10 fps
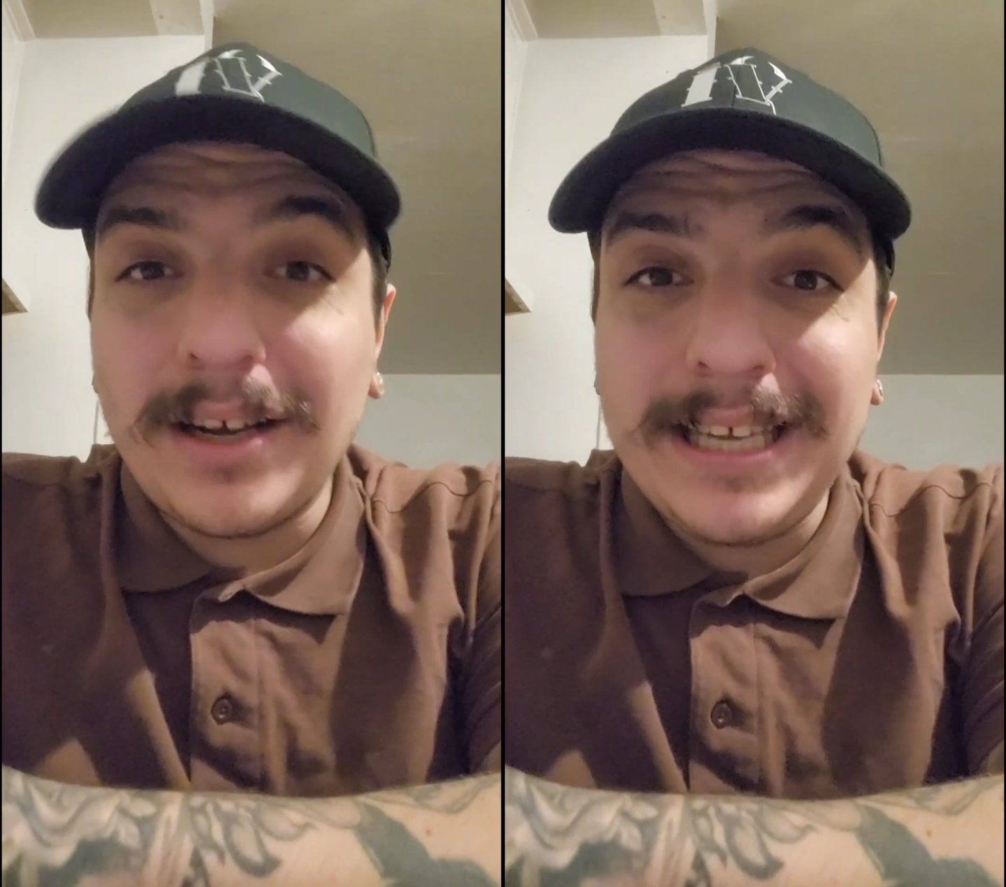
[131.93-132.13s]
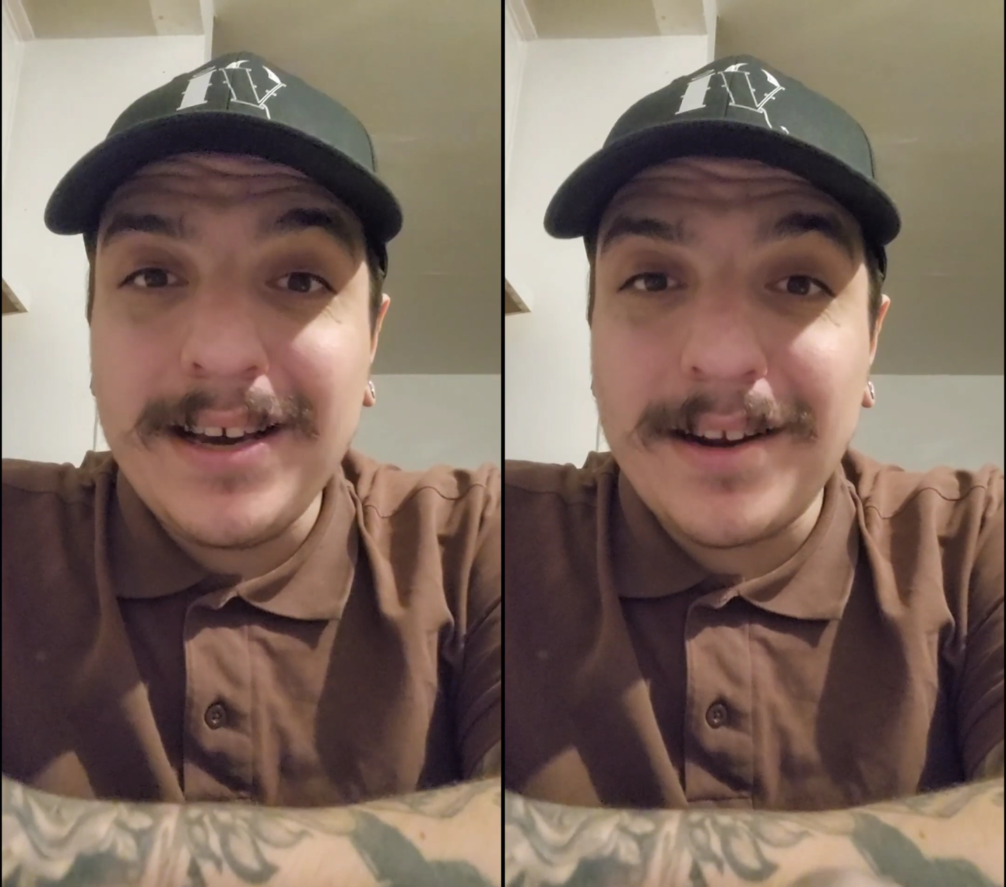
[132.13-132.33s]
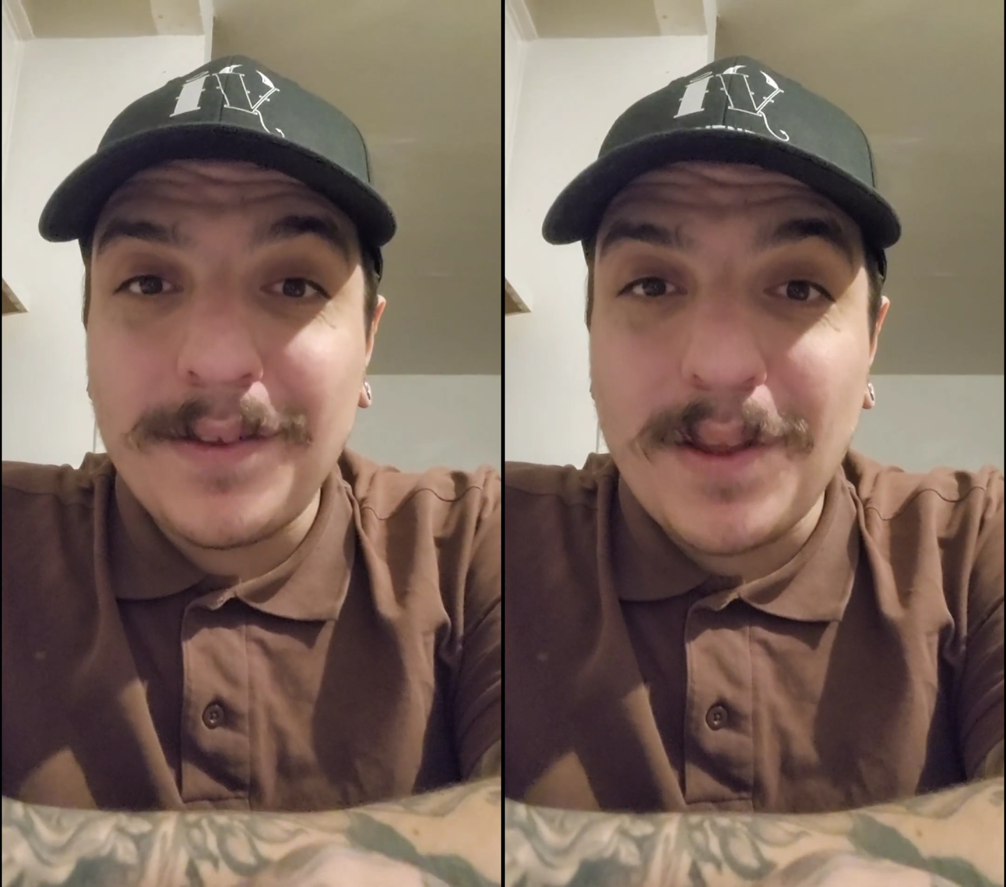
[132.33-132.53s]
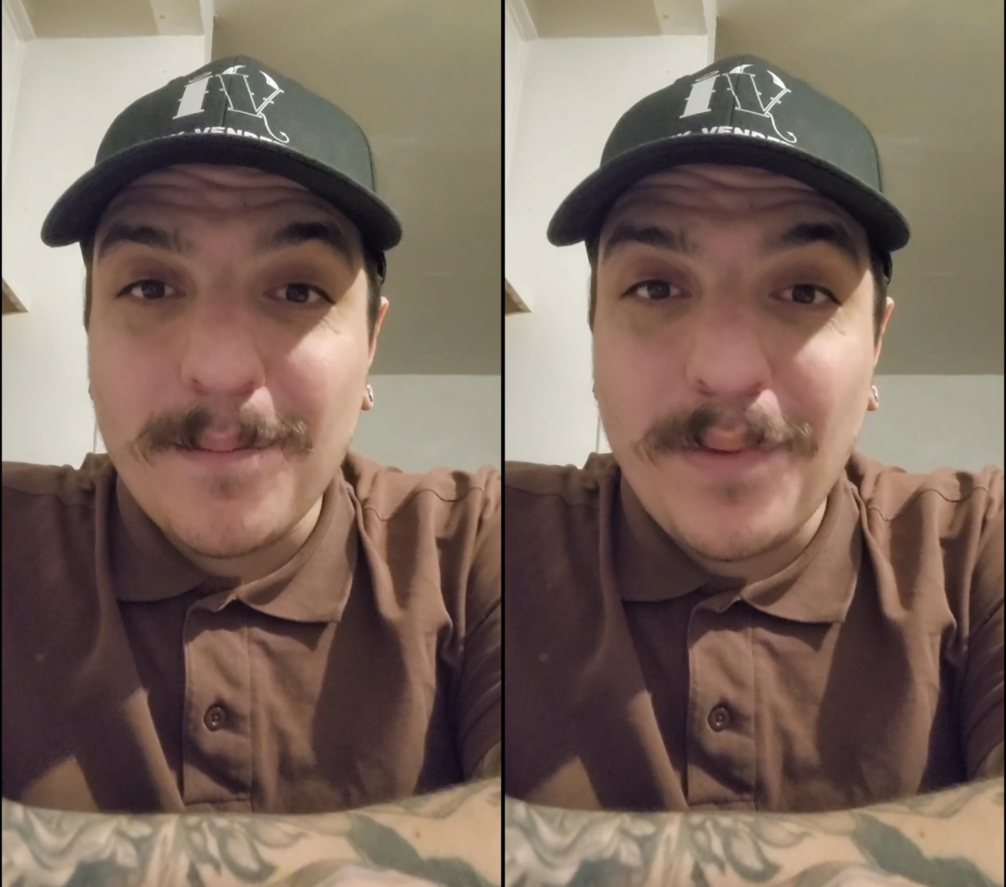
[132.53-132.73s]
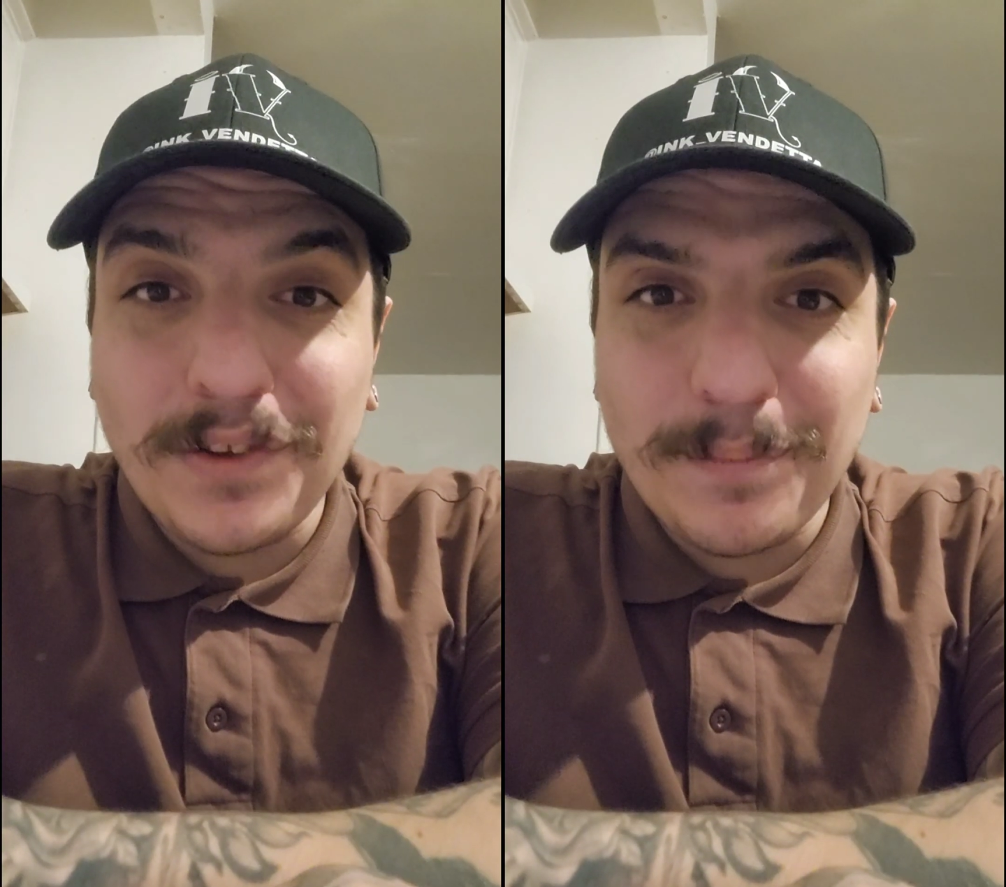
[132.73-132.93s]
donkey got out of
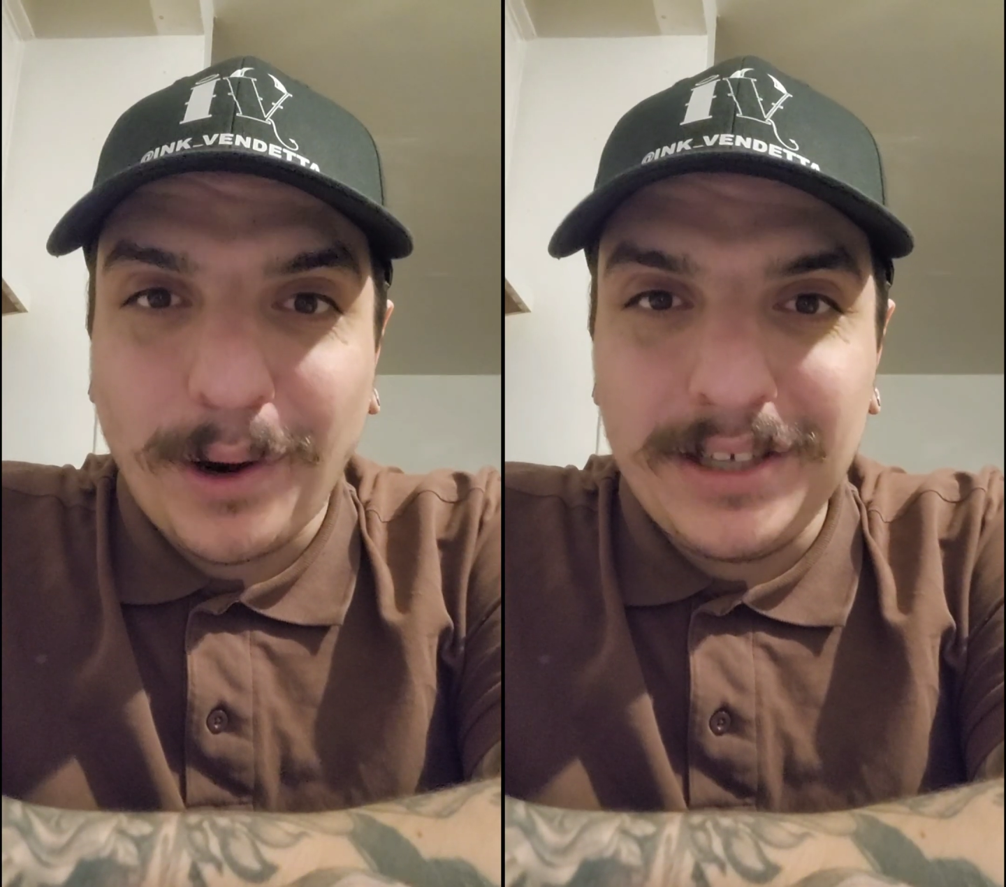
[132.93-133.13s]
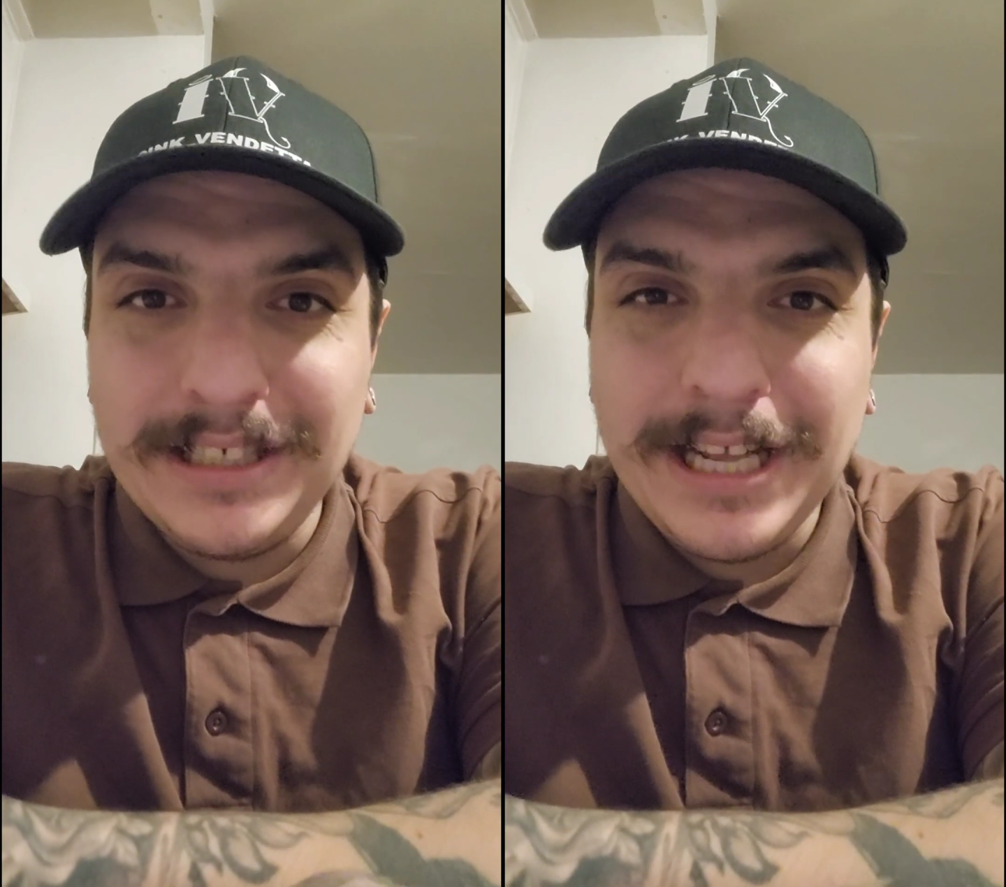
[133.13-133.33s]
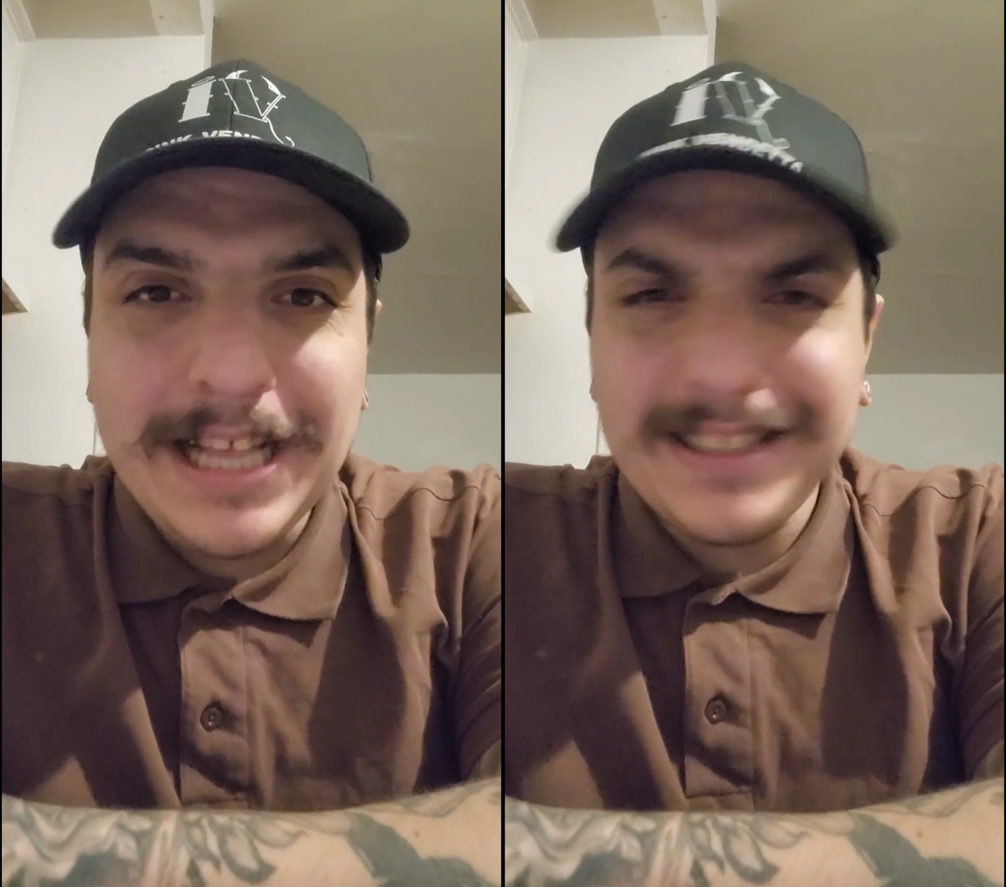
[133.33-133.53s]
the barn.